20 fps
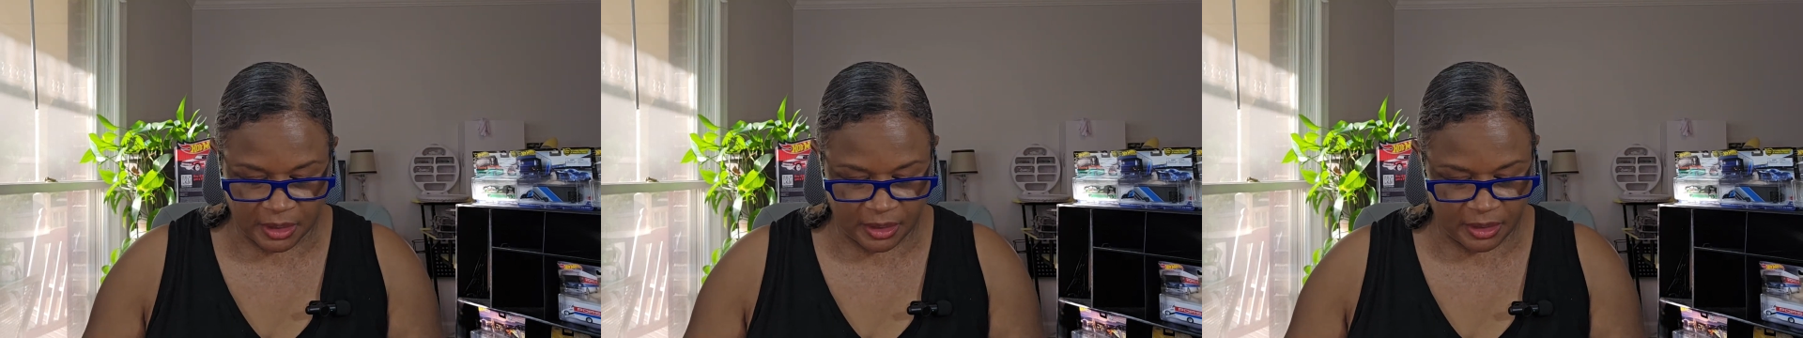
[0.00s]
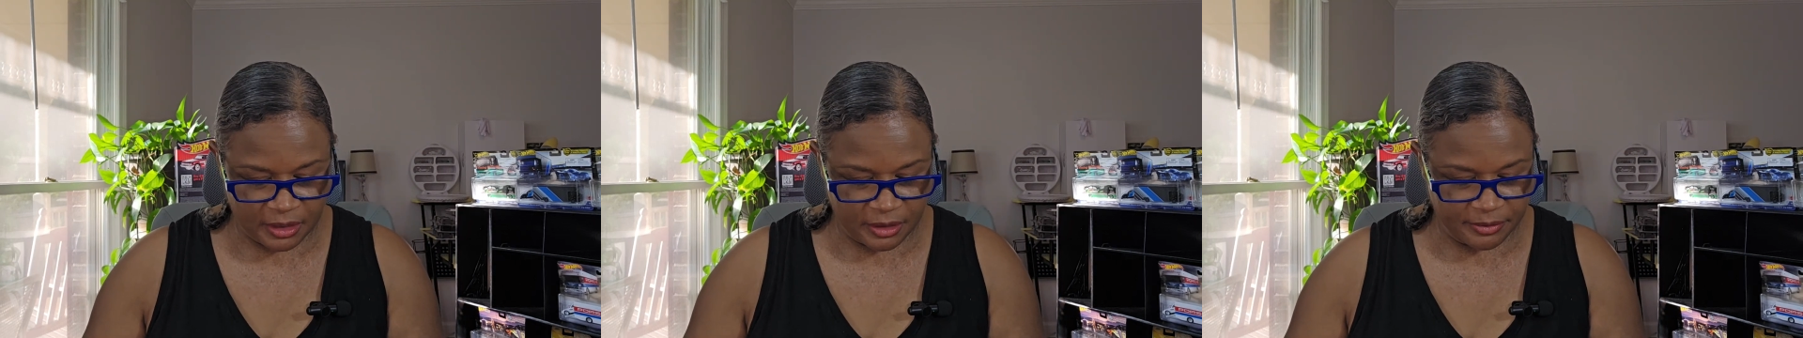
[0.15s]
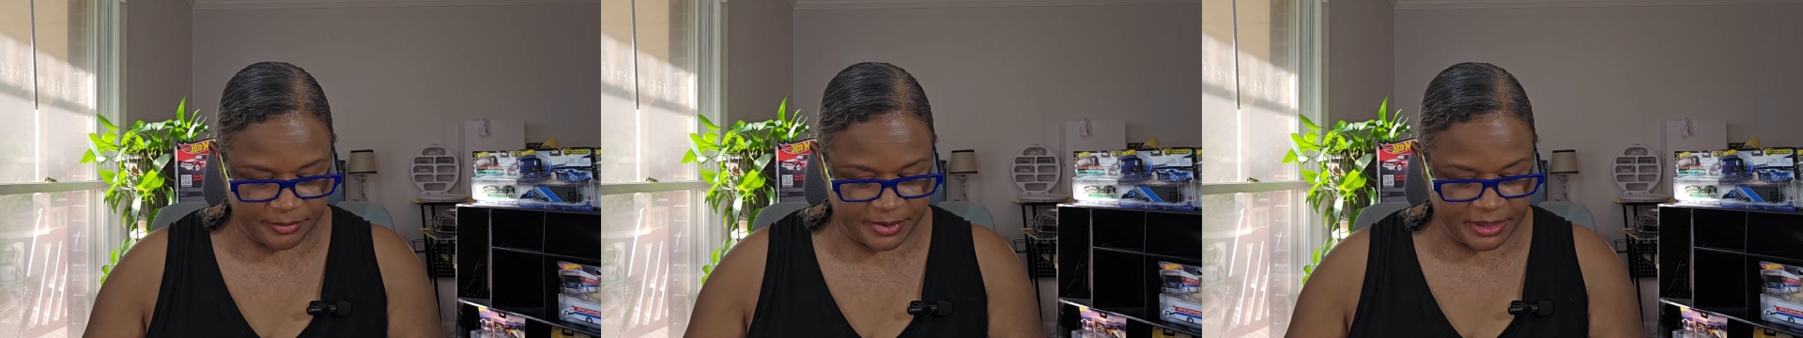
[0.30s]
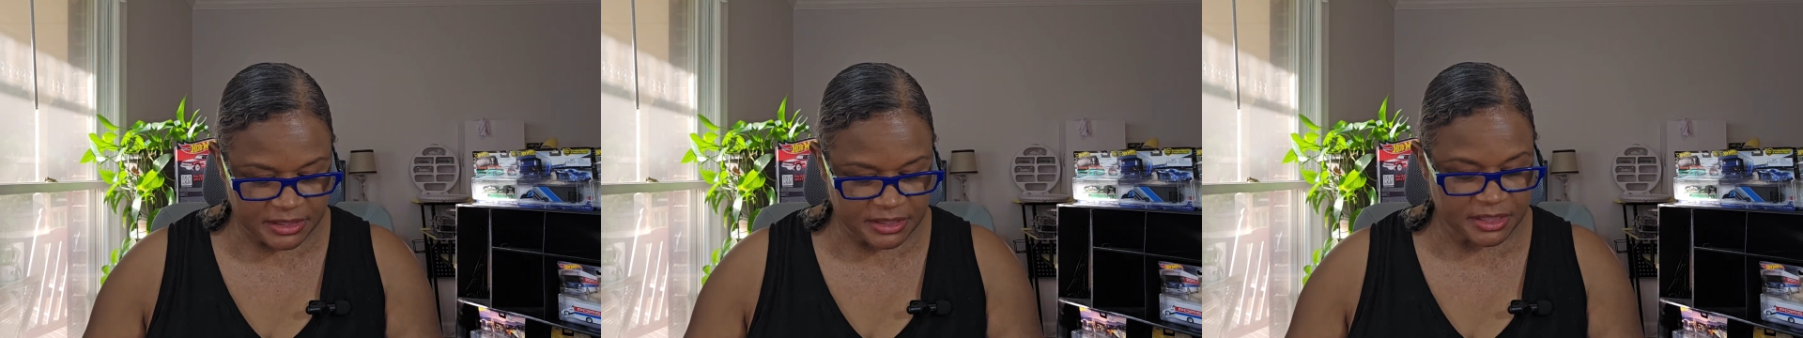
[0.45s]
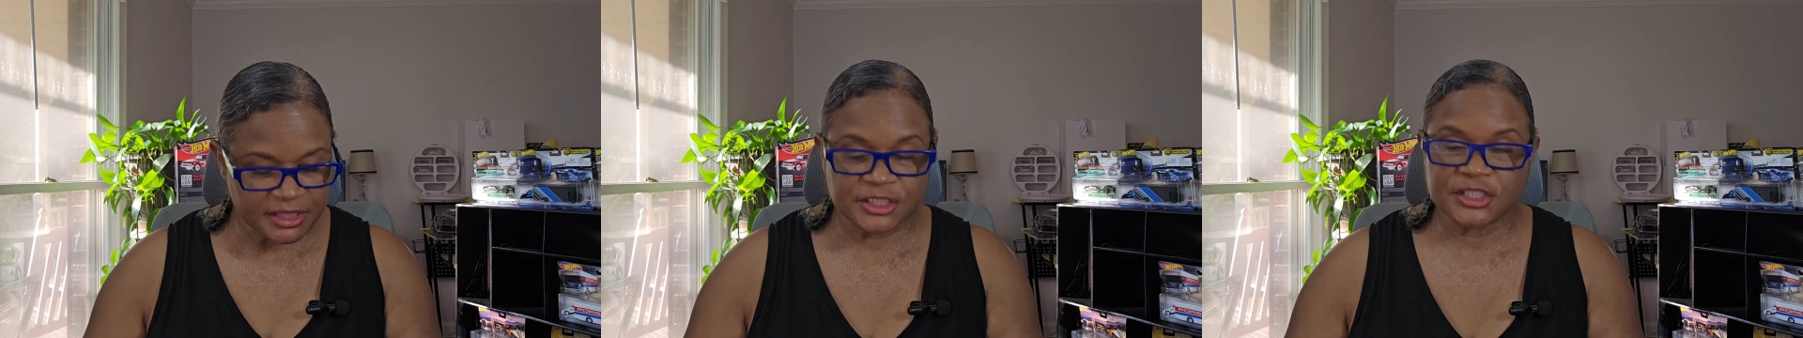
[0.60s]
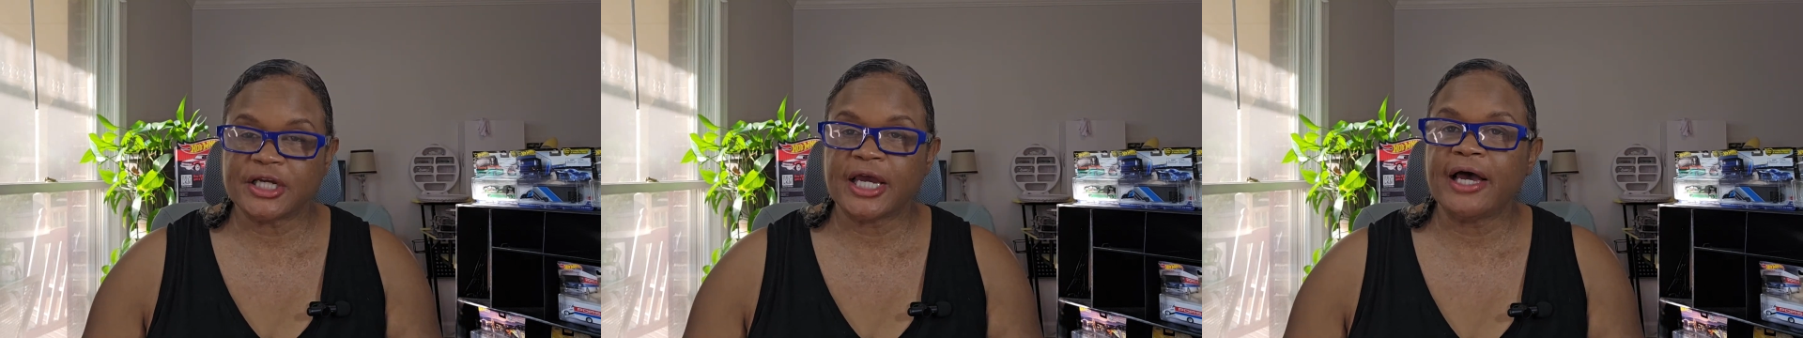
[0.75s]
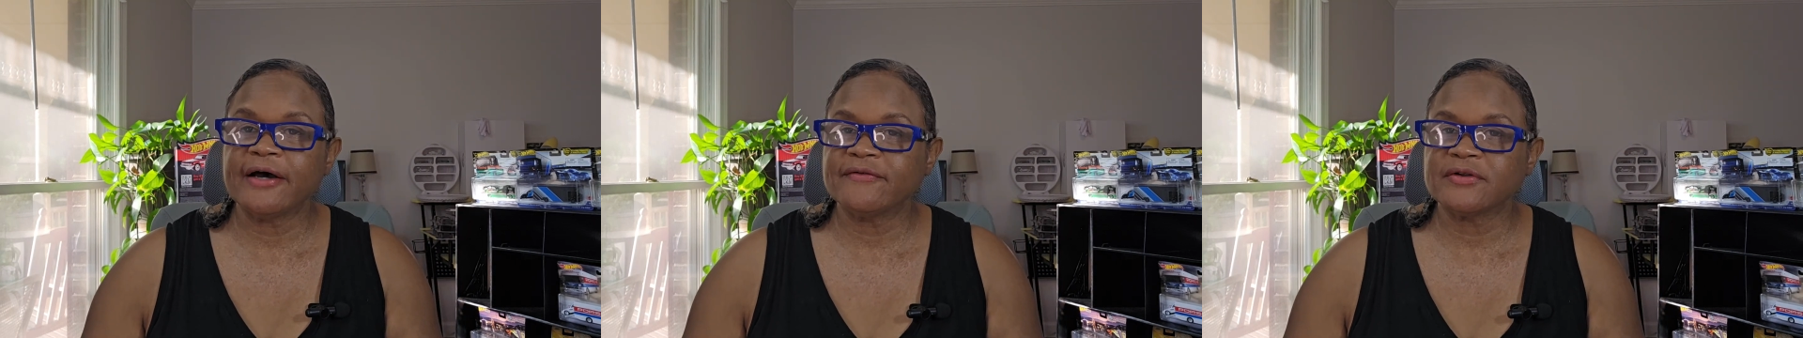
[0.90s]
It's the
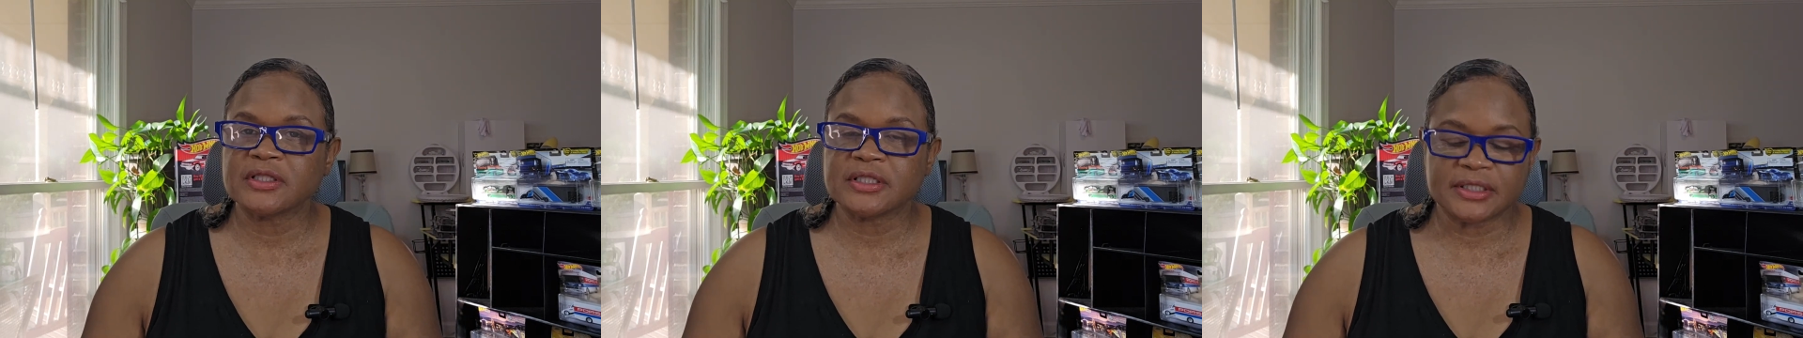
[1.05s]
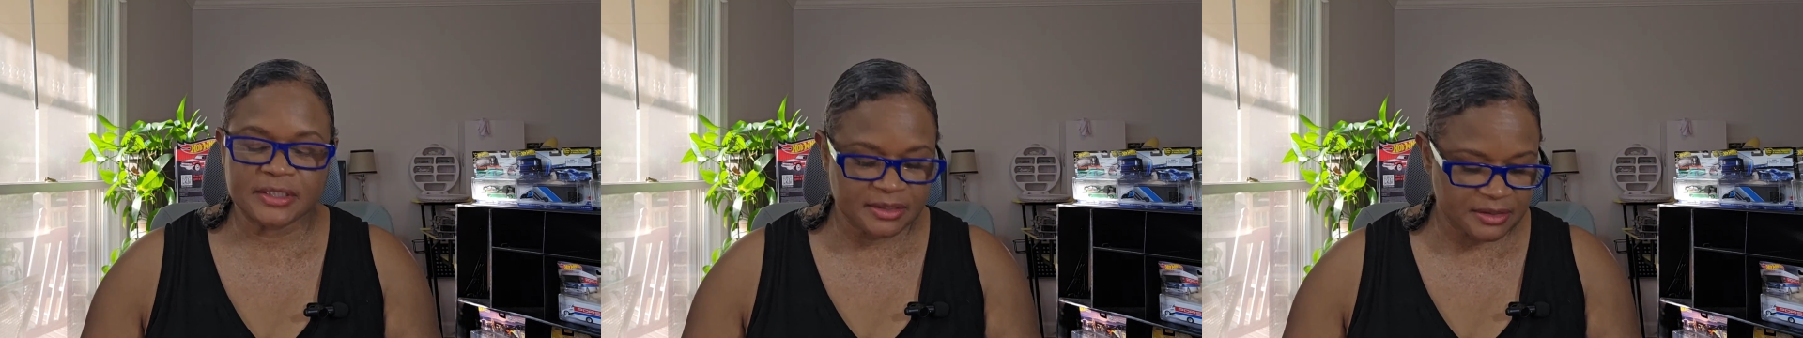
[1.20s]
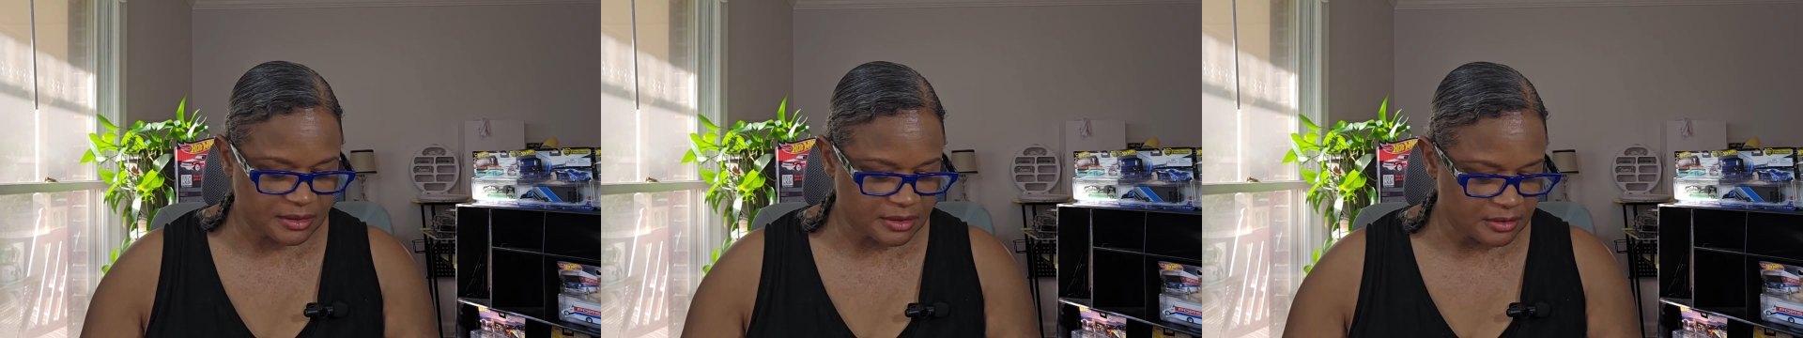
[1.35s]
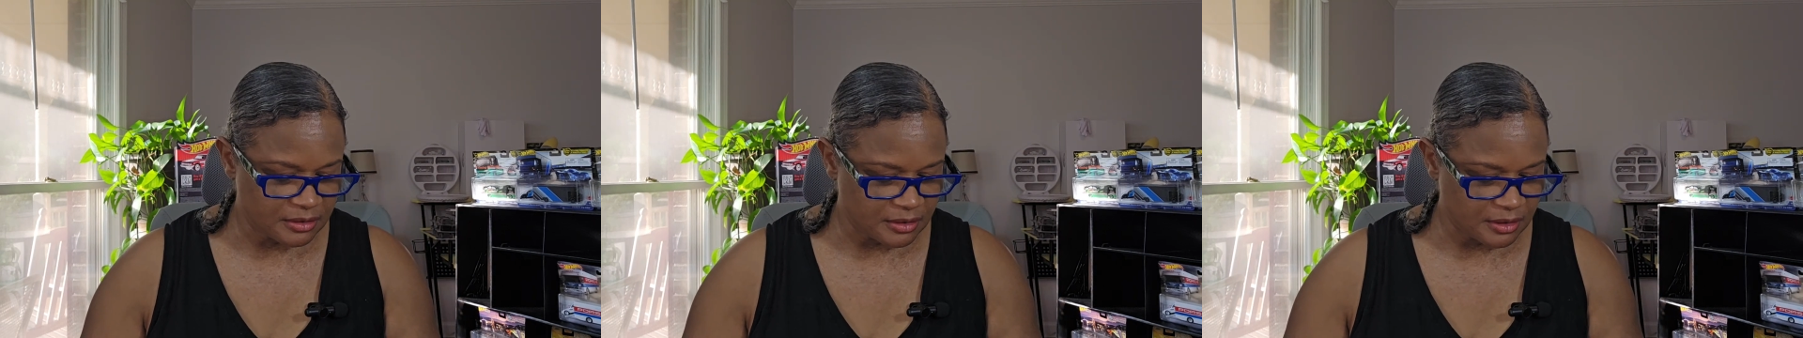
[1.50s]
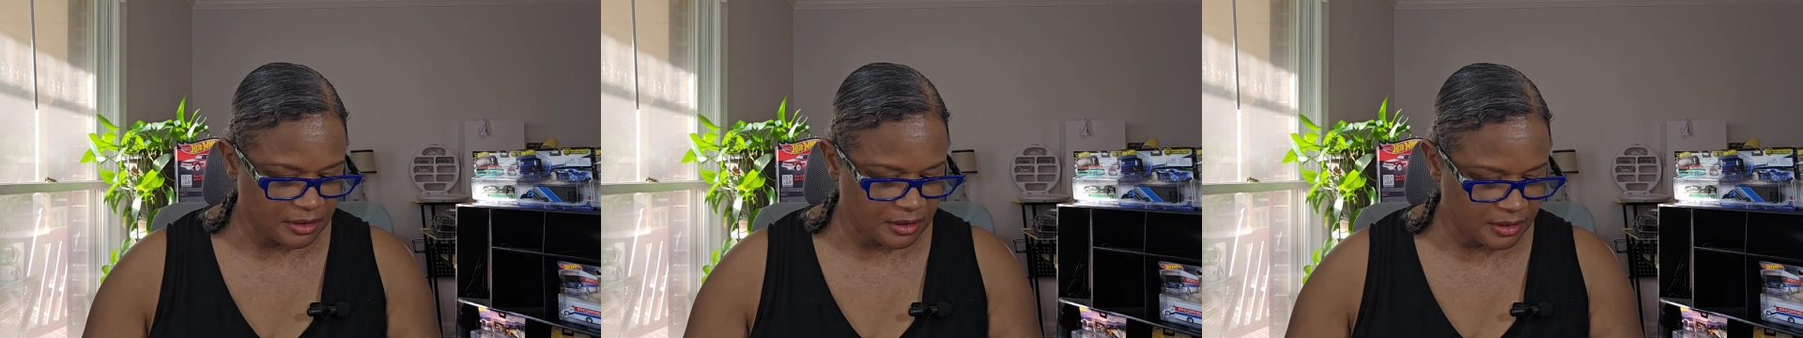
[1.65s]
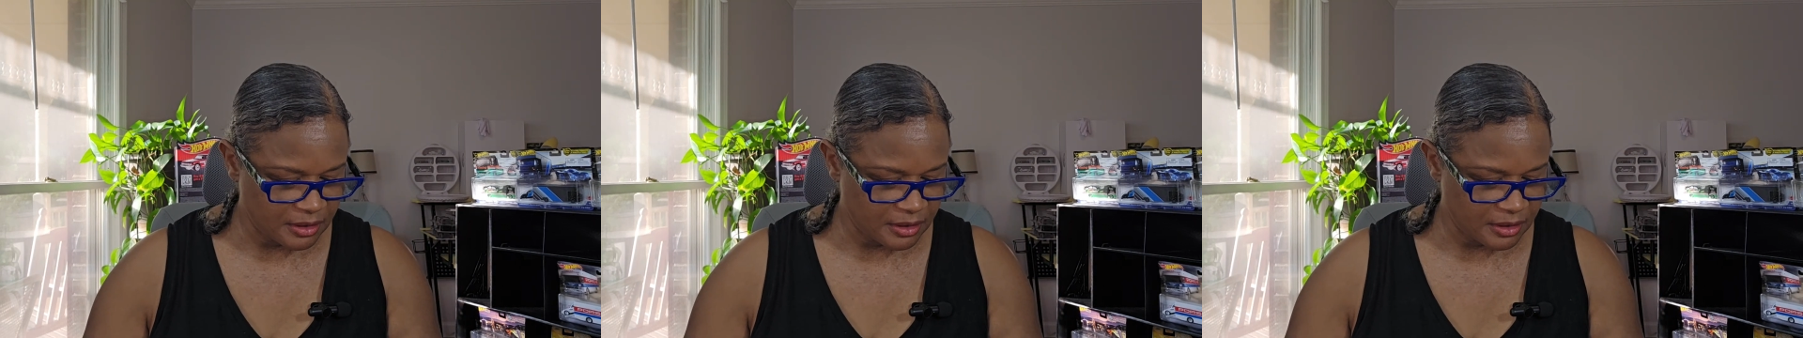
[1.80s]
Javelins.